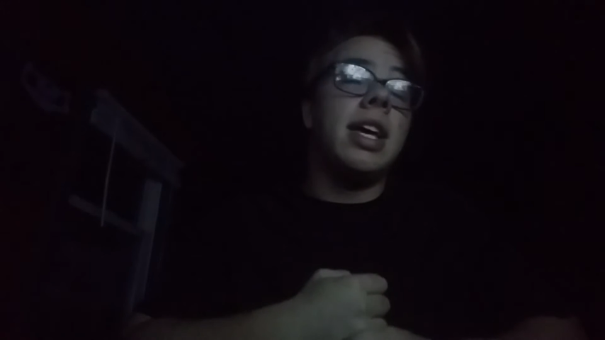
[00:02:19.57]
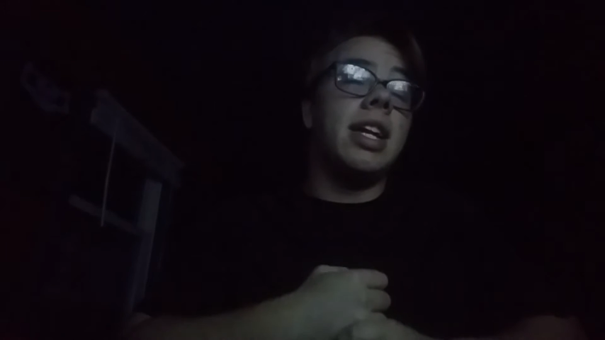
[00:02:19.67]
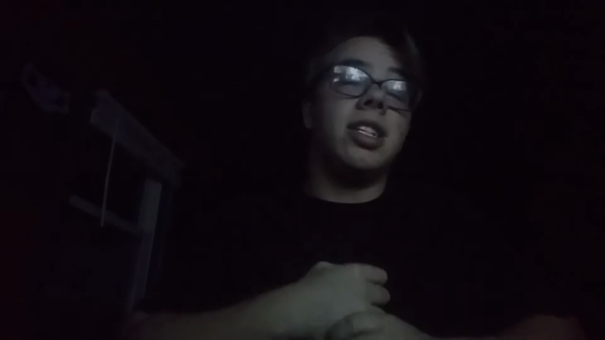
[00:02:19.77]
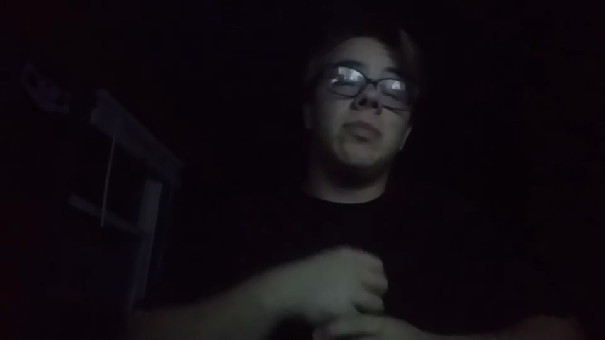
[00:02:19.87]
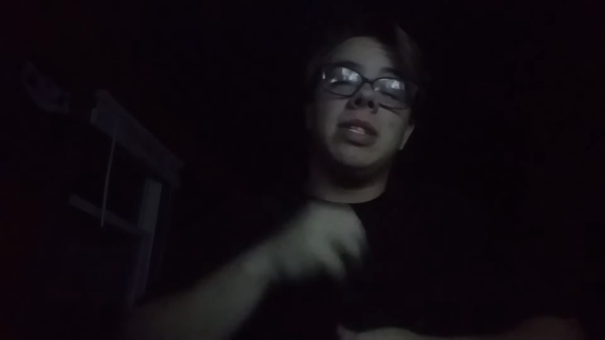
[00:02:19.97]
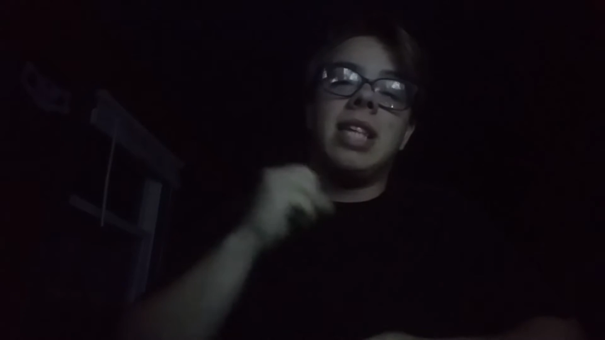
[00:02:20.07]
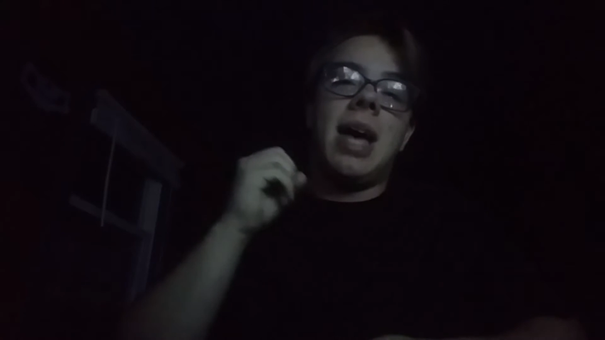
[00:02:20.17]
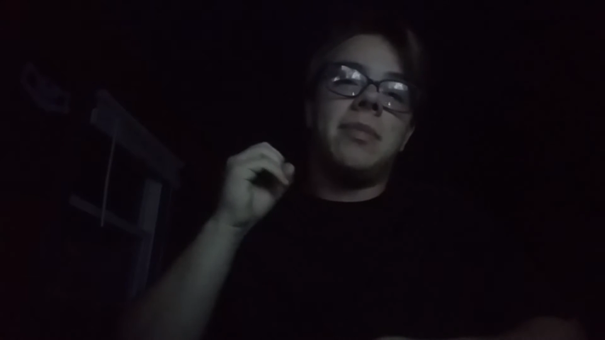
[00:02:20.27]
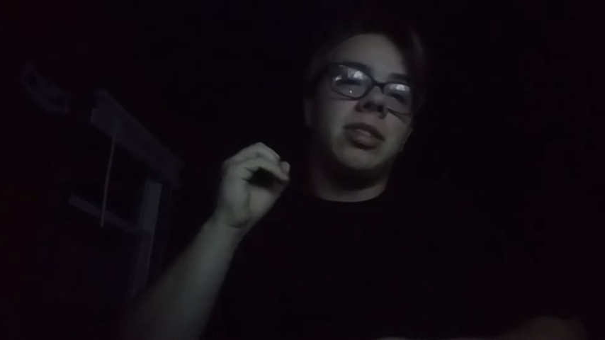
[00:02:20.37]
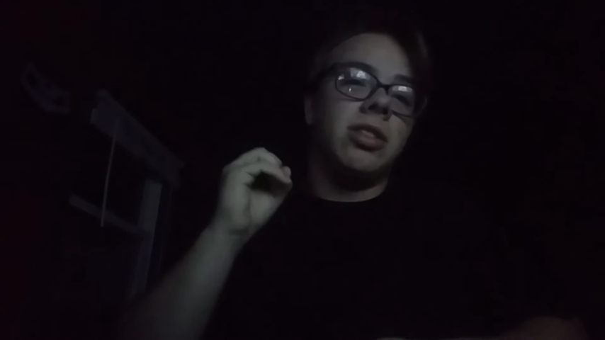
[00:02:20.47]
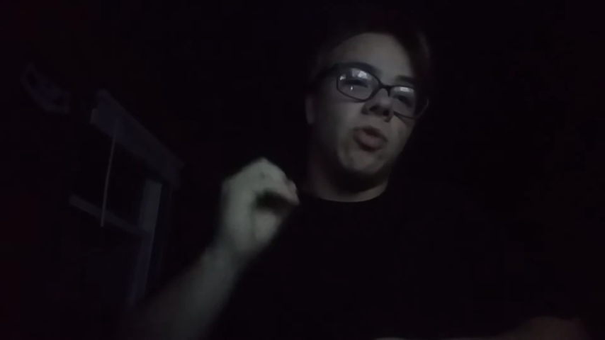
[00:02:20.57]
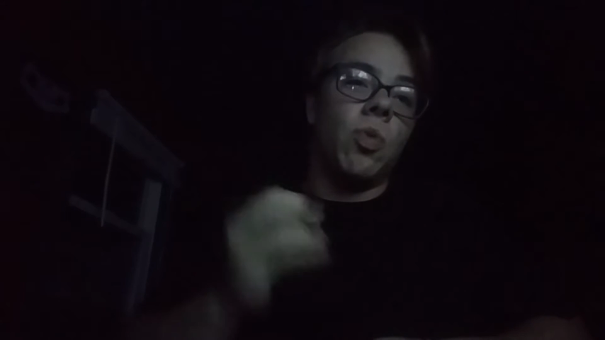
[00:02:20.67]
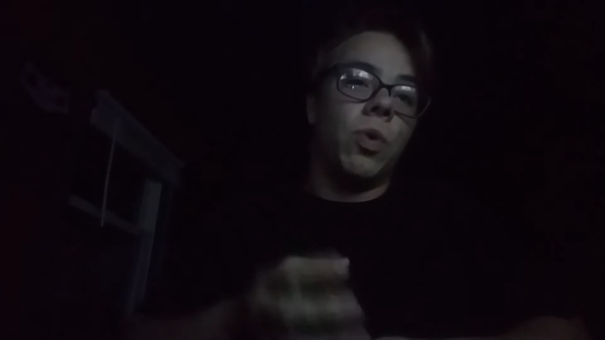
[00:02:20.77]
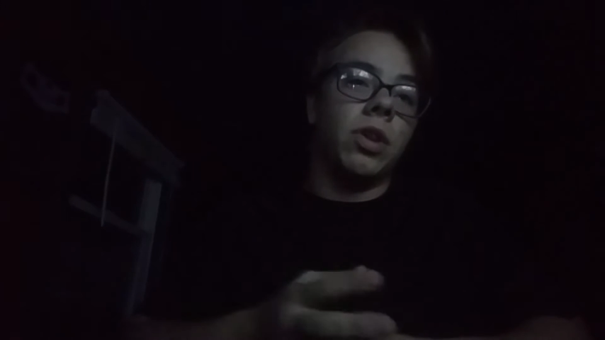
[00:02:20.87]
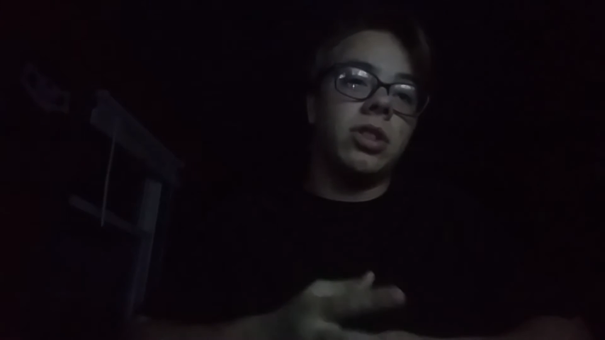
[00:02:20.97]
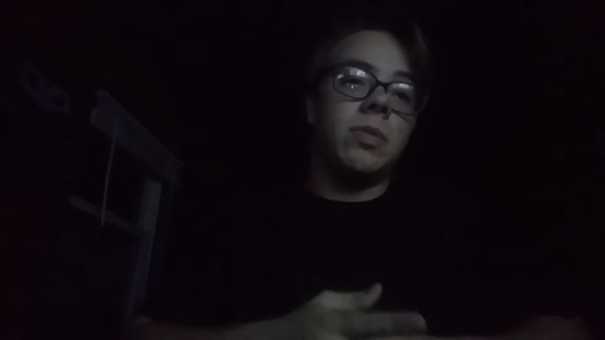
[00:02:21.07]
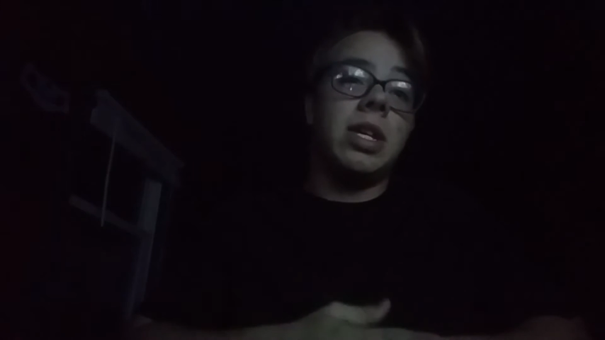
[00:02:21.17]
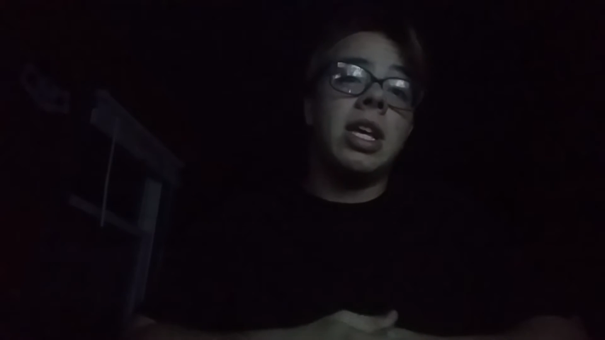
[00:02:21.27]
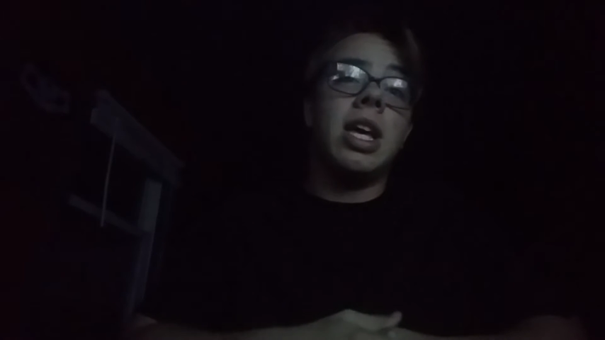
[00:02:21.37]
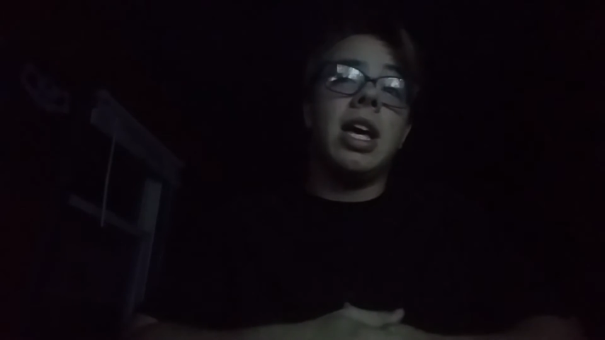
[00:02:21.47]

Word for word: It just means the absolute world to me.